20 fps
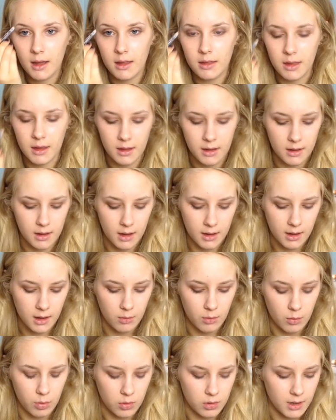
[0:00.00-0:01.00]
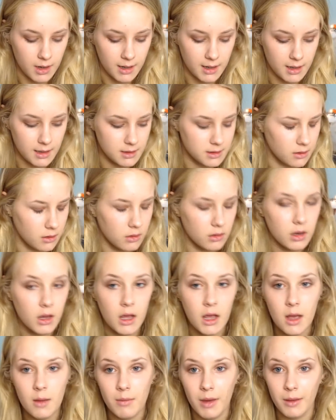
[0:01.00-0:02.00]
I can't remember what night it's on,
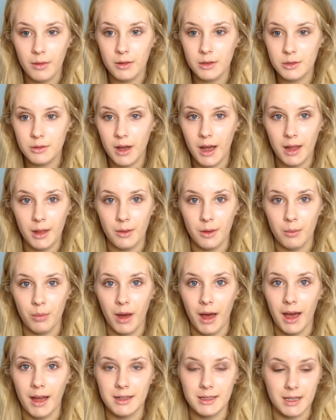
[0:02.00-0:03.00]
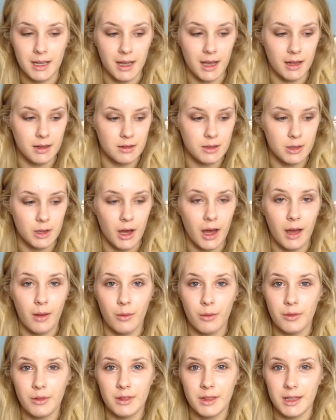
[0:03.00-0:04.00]
but I'm going to a Halloween party, and so I
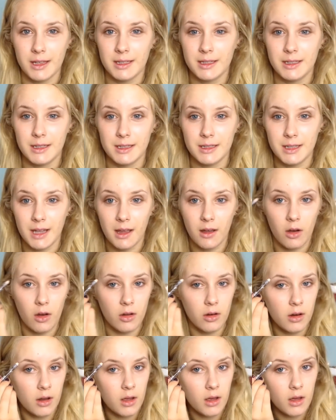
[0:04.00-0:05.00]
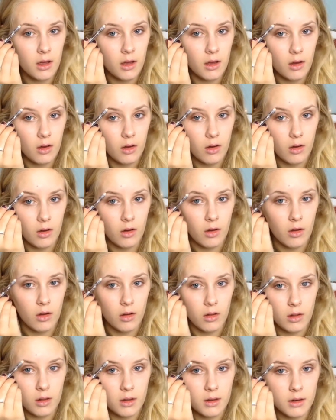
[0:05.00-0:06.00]
want this to stay on
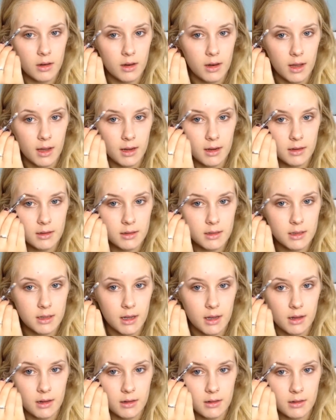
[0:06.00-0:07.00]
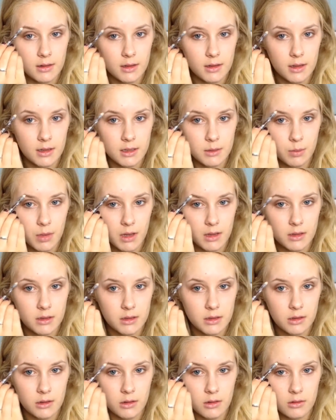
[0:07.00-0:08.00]
all night, and this
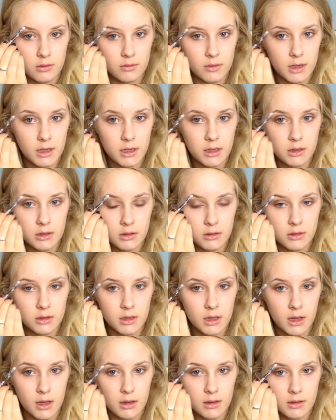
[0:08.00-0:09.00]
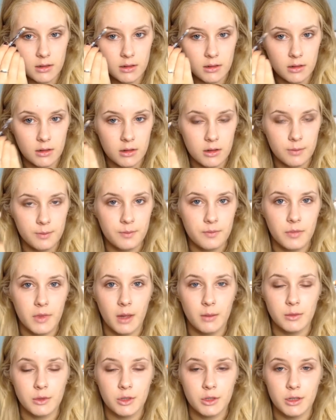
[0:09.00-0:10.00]
pencil really does that, so
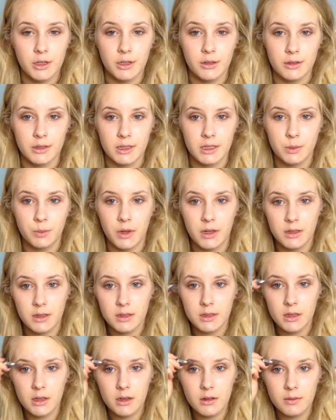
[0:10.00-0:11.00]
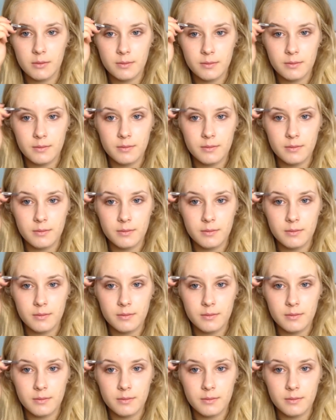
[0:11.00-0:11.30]
I'm just going to use this pencil.